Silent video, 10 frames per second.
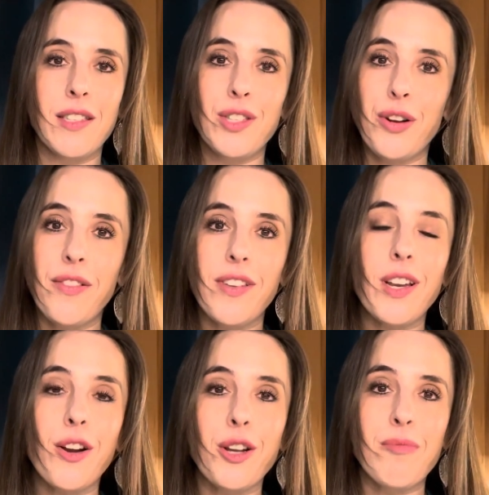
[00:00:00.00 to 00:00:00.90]
serving
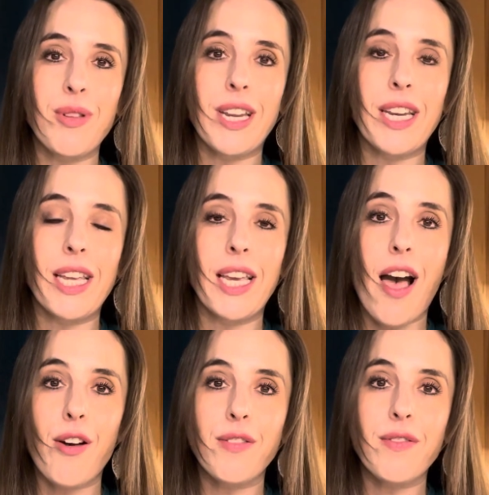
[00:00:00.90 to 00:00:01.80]
our community
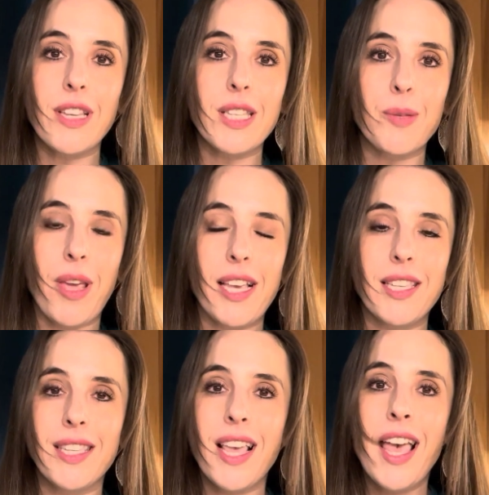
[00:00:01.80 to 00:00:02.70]
out of this
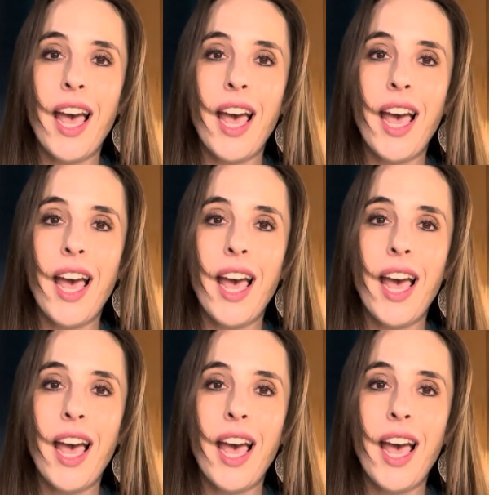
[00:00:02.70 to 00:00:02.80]
space